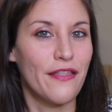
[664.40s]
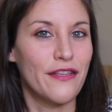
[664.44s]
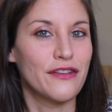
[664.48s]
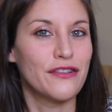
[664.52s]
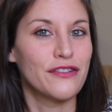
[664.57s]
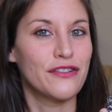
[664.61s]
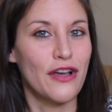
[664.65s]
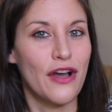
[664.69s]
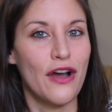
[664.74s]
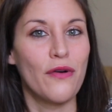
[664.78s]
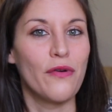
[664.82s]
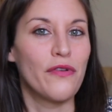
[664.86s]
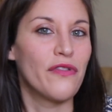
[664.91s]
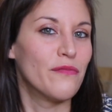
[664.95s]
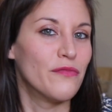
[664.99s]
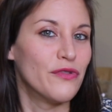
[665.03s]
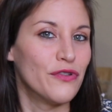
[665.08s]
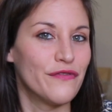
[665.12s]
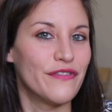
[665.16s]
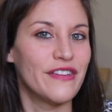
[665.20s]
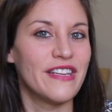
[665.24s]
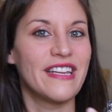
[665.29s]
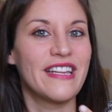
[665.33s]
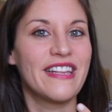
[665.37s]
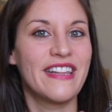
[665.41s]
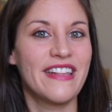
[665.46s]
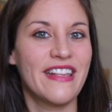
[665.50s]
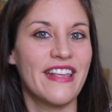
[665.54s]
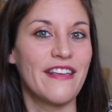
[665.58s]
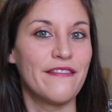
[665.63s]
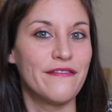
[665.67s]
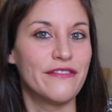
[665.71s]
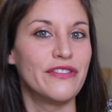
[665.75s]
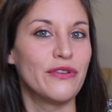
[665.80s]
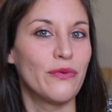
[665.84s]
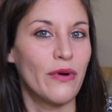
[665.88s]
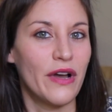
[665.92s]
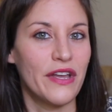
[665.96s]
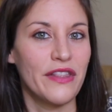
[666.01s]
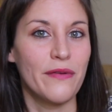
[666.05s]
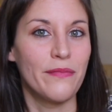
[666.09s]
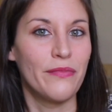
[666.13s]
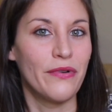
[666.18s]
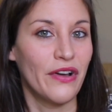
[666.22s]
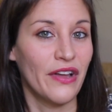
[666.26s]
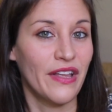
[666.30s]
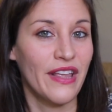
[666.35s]
the show or the movie gives you what
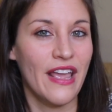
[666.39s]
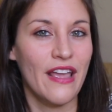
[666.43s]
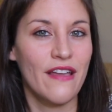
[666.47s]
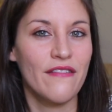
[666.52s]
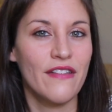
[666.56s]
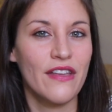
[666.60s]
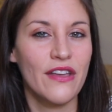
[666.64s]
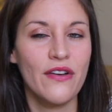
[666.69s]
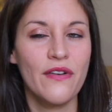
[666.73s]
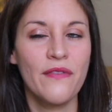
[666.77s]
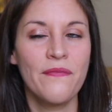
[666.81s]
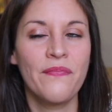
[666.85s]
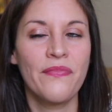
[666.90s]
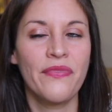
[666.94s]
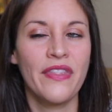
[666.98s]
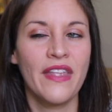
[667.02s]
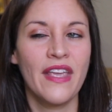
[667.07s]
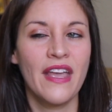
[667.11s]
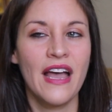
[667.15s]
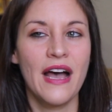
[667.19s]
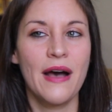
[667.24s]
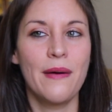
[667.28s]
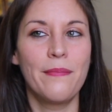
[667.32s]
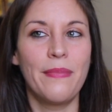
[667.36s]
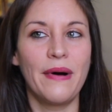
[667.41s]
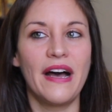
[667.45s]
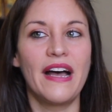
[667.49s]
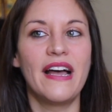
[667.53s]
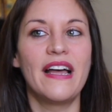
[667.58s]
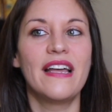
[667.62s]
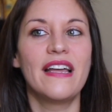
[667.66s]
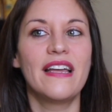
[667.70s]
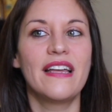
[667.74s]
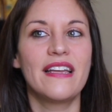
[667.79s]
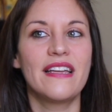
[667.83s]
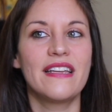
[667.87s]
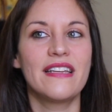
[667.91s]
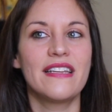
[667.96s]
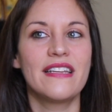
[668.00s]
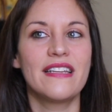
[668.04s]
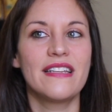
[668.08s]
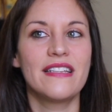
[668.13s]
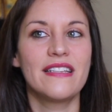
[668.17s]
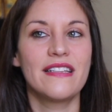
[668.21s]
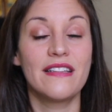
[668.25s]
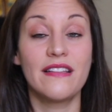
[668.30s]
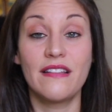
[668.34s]
the book gave you. But
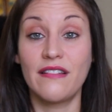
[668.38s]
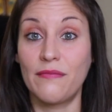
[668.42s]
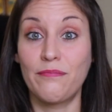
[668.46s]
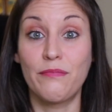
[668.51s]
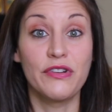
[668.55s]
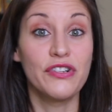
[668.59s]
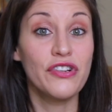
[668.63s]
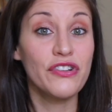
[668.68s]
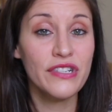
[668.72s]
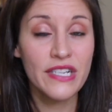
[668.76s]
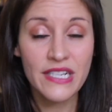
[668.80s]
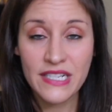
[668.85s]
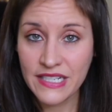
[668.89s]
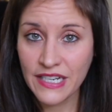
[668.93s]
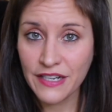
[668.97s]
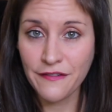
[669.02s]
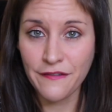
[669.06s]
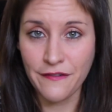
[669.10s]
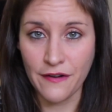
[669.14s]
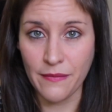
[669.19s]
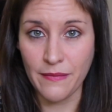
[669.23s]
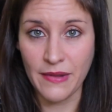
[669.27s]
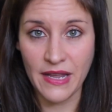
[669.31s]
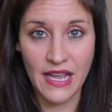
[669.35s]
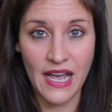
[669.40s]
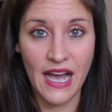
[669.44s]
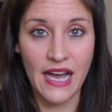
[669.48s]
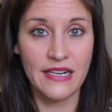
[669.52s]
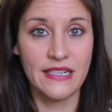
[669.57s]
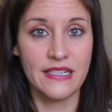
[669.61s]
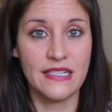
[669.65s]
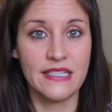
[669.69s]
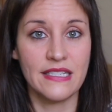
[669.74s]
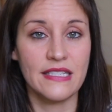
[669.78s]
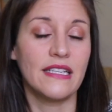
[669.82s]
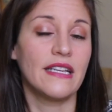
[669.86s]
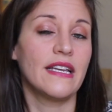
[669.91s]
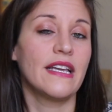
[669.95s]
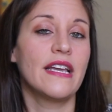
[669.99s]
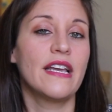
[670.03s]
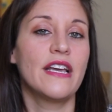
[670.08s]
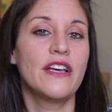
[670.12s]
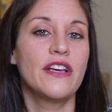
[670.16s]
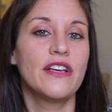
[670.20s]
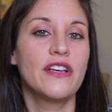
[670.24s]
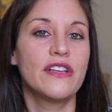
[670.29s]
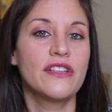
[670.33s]
Bridgerton did for me,
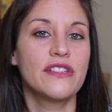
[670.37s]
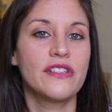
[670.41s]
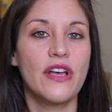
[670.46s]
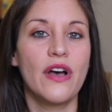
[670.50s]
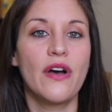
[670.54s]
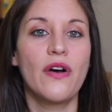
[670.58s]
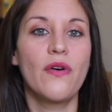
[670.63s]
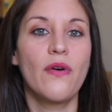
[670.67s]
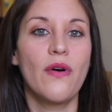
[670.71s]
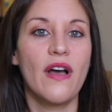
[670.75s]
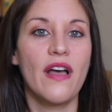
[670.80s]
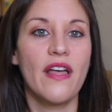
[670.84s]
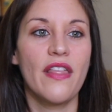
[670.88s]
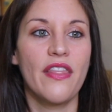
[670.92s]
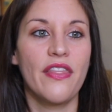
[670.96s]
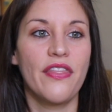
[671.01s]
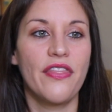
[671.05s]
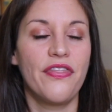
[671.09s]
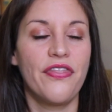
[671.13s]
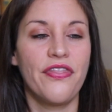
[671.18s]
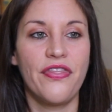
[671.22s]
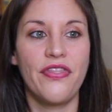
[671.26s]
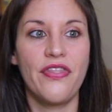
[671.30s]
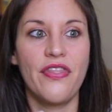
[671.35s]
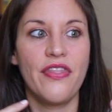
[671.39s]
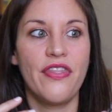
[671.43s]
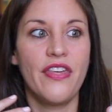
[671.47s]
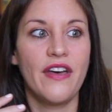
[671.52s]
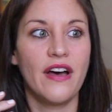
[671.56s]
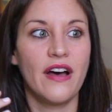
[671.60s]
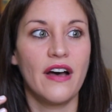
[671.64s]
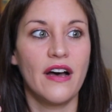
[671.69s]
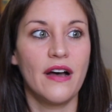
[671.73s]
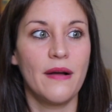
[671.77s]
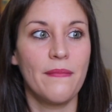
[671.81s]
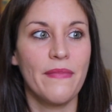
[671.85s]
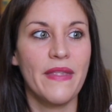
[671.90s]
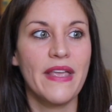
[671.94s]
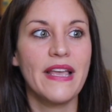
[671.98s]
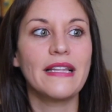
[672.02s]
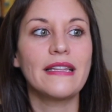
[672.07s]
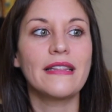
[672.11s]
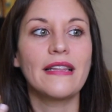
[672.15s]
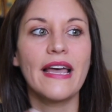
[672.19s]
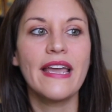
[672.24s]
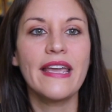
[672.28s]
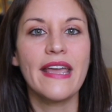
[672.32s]
honestly. So
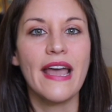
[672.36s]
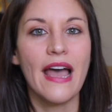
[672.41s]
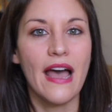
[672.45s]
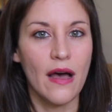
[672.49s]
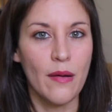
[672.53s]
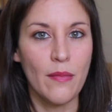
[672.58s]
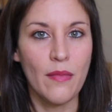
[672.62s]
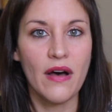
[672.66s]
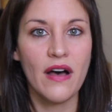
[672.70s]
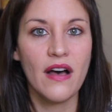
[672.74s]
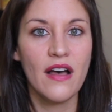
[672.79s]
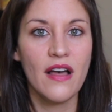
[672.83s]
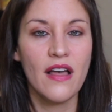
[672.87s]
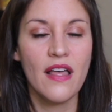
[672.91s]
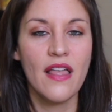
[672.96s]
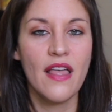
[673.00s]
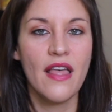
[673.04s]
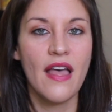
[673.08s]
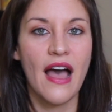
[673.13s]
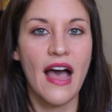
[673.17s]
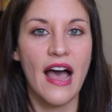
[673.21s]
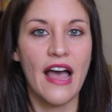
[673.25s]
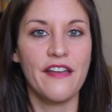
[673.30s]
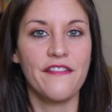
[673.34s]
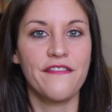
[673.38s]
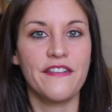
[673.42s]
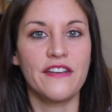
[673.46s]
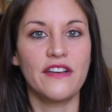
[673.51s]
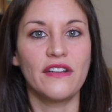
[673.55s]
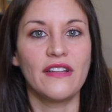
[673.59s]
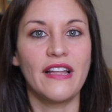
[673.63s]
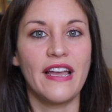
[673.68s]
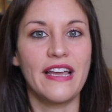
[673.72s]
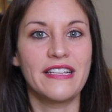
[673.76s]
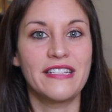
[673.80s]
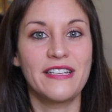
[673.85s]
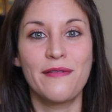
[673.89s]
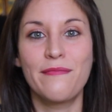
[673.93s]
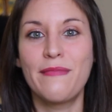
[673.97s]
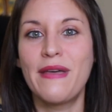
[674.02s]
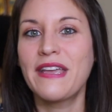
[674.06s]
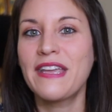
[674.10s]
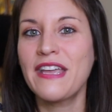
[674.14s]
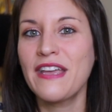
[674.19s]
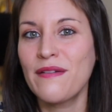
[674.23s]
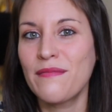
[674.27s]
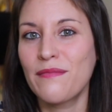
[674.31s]
like Emma, I feel like to
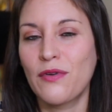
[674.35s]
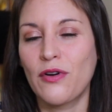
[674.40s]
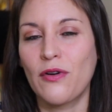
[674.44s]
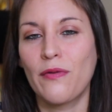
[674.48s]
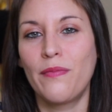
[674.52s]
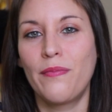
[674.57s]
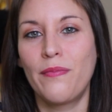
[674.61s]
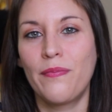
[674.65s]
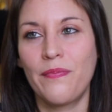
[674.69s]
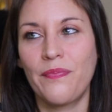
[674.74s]
make it more